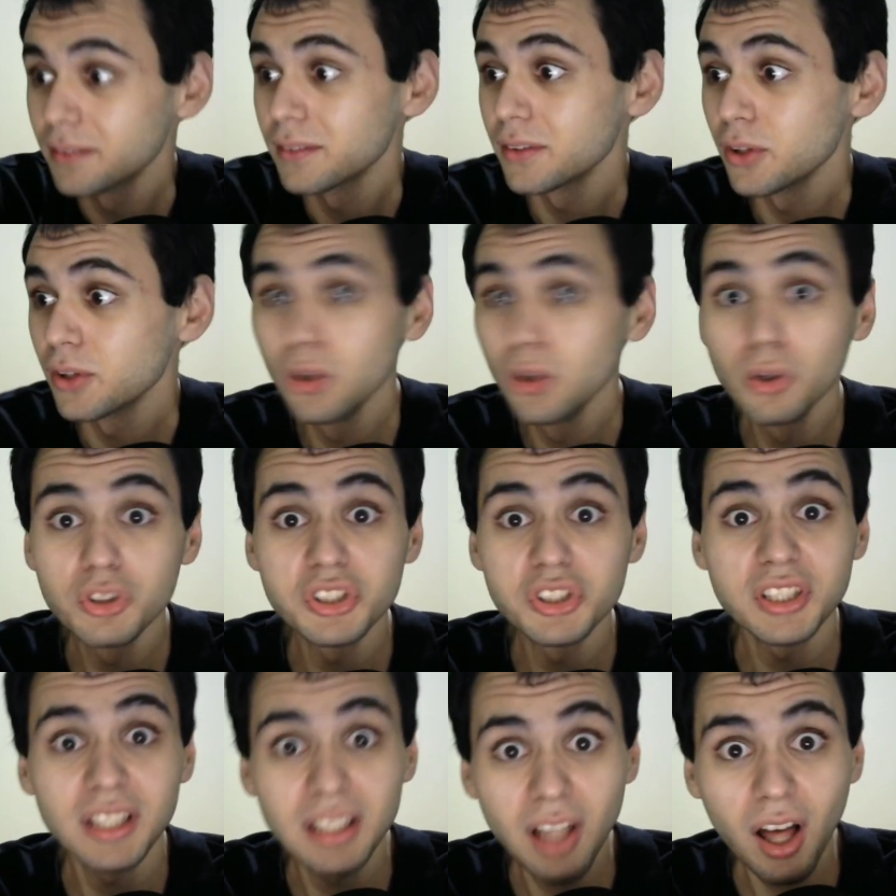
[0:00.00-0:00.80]
you're
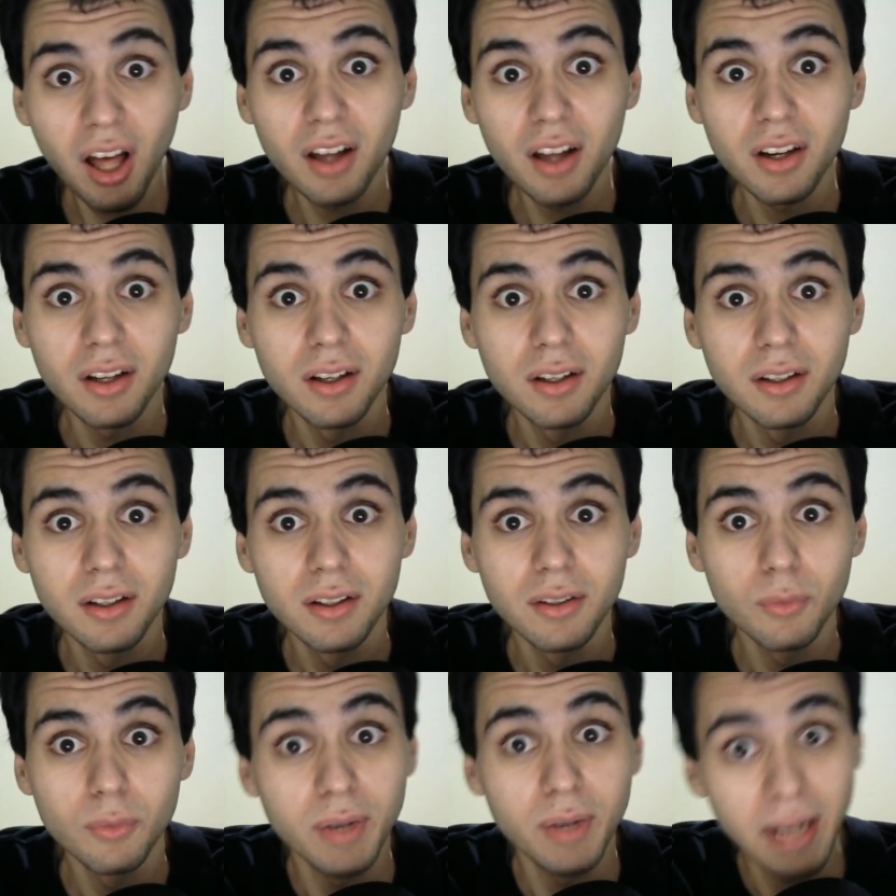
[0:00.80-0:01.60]
losing a lot.
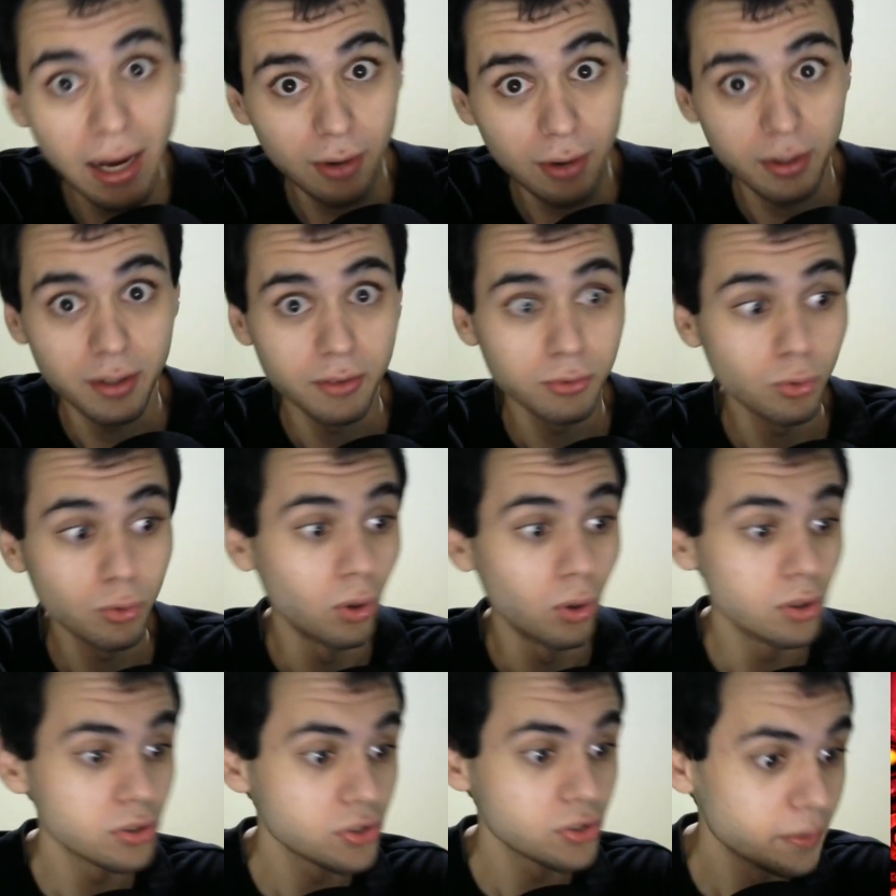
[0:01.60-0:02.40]
Without it, of
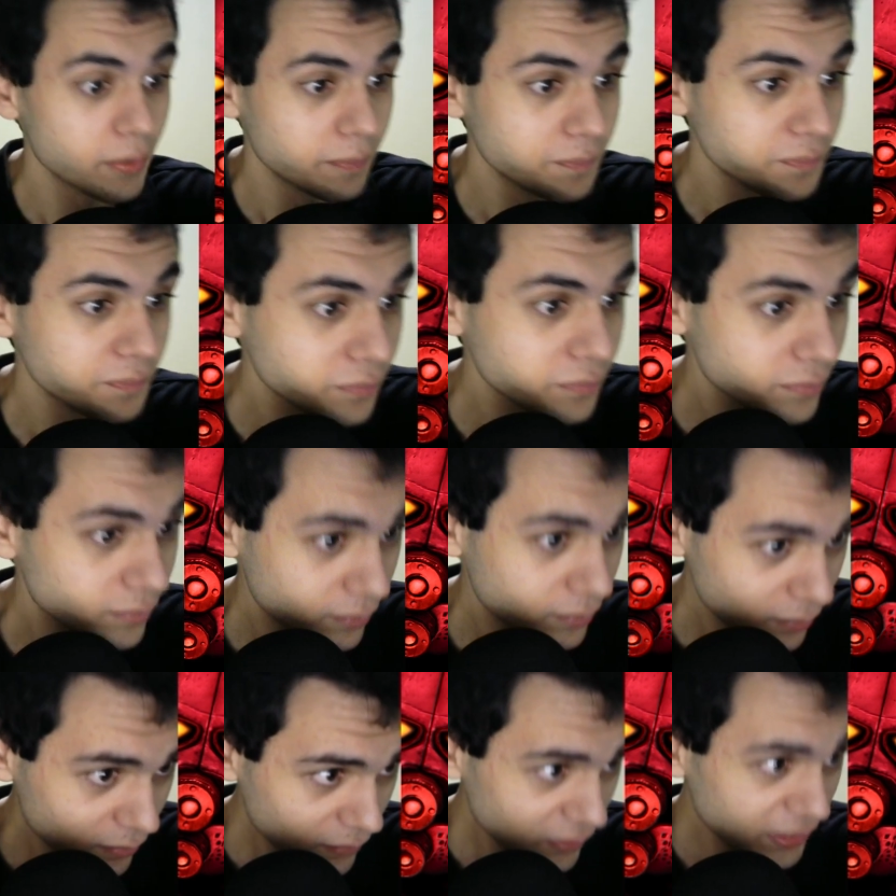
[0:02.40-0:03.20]
course.
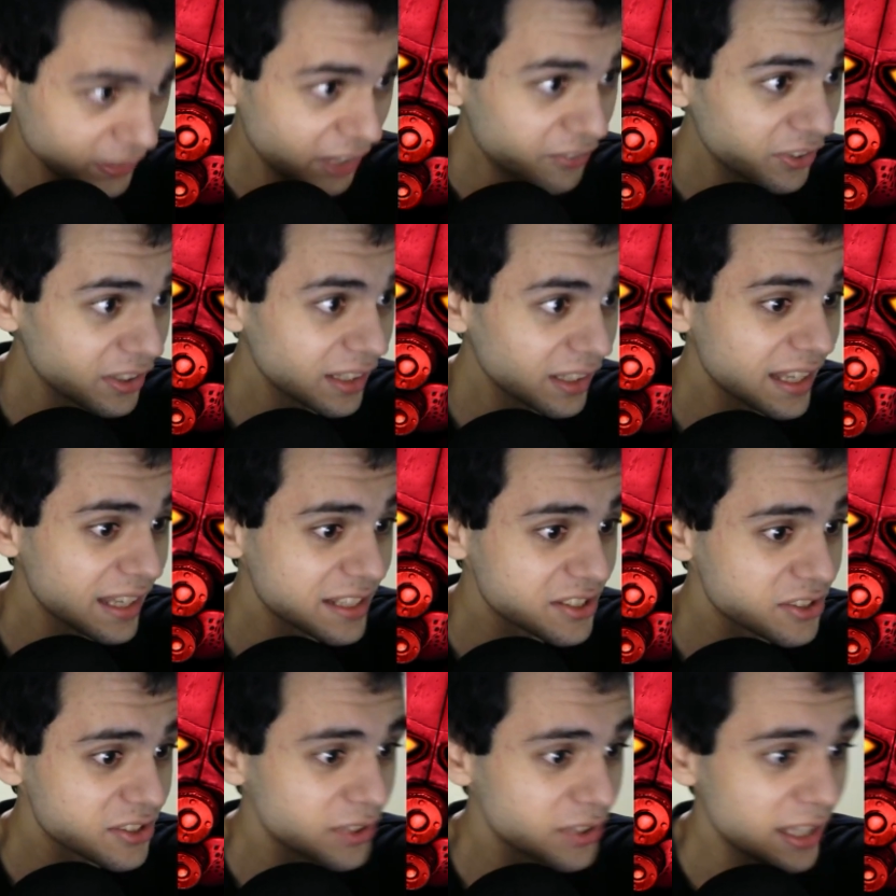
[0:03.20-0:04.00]

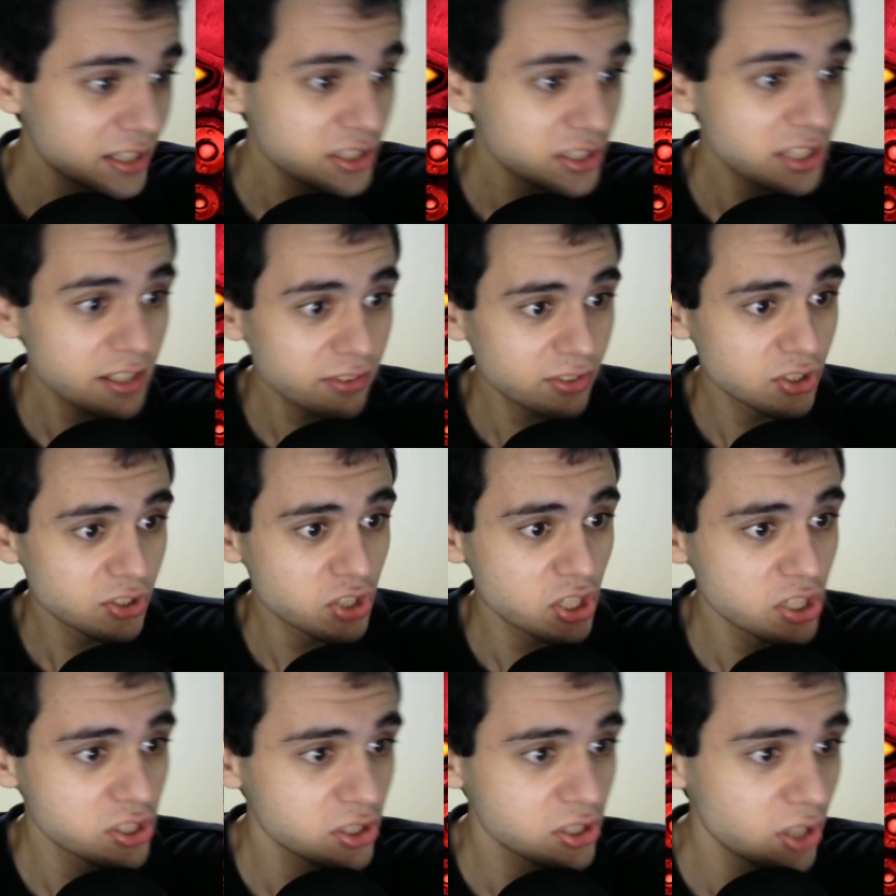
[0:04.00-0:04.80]
Nevertheless, let's leave the
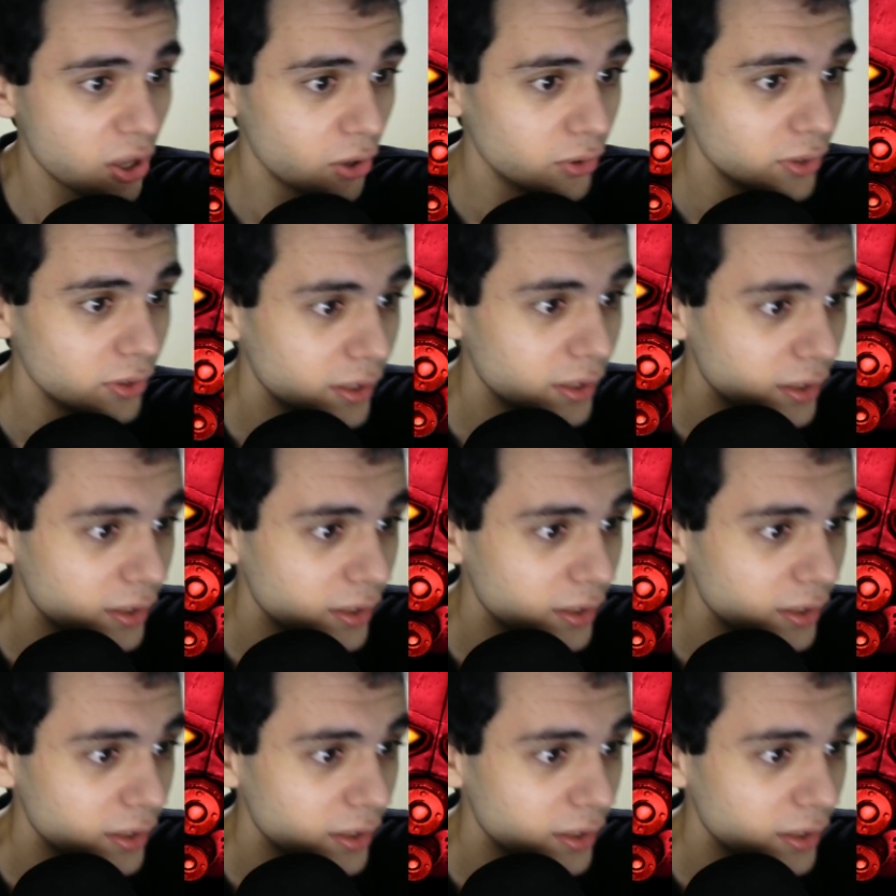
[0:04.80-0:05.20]
cheese alone.